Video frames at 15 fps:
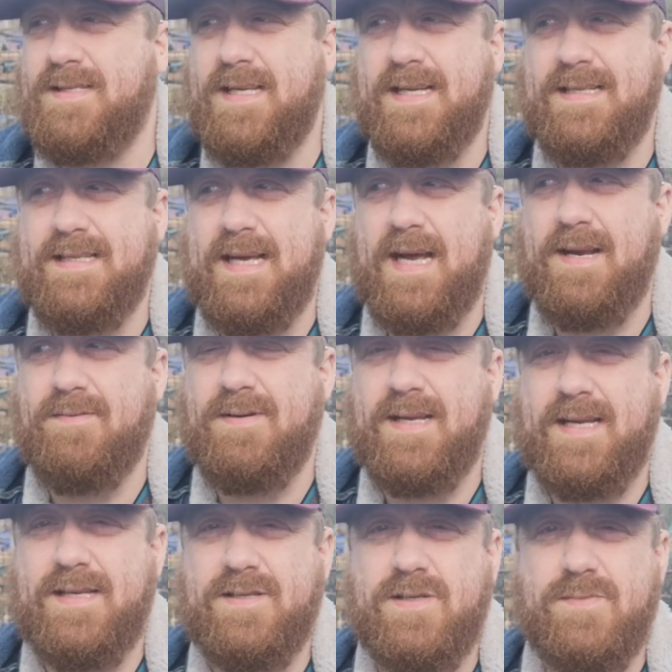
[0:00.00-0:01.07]
to dig down, I want
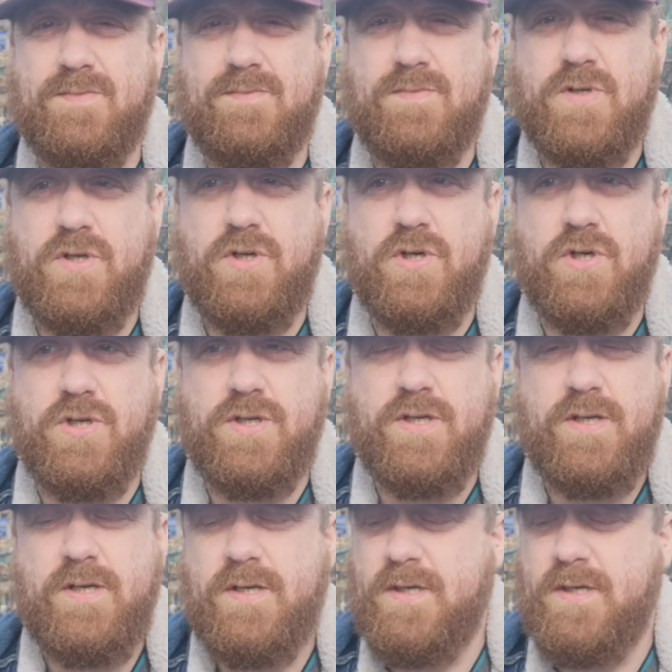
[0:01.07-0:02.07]
to get some good